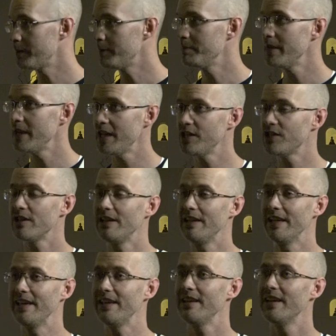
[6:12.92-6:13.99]
And
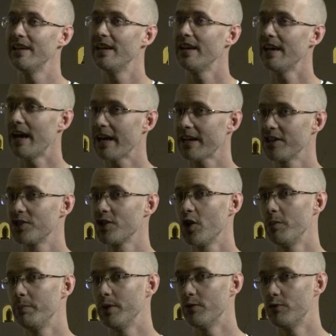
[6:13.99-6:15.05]
immediately,
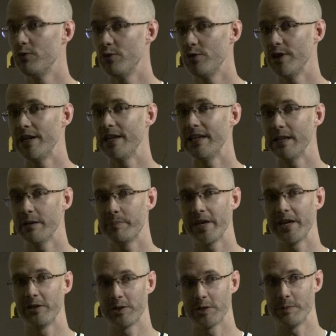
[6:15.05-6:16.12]
Akshobhya really
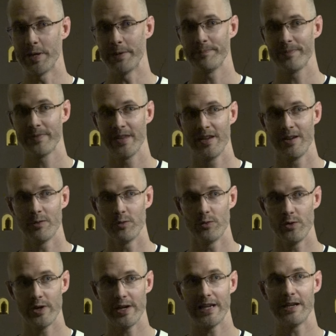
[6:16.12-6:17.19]
appealed to me.
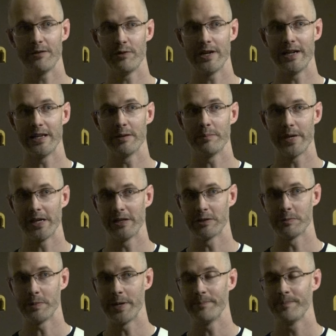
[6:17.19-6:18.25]
Really, really appealed
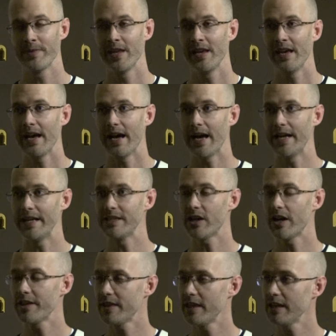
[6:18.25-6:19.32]
to me. And
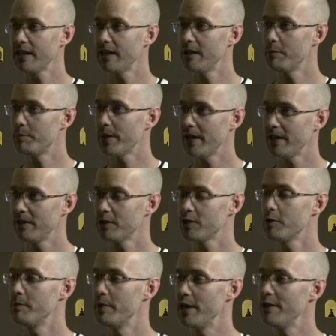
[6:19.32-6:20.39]
I think he appealed
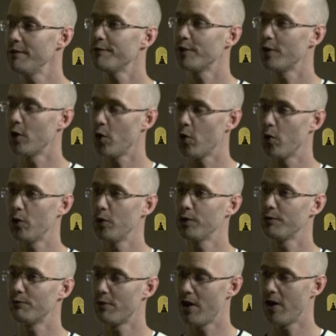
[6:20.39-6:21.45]
to me for all
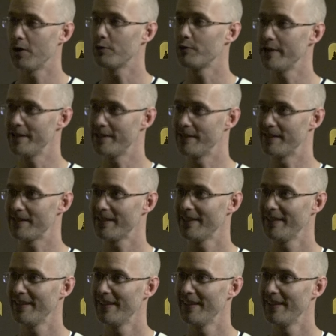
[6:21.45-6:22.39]
the wrong reasons.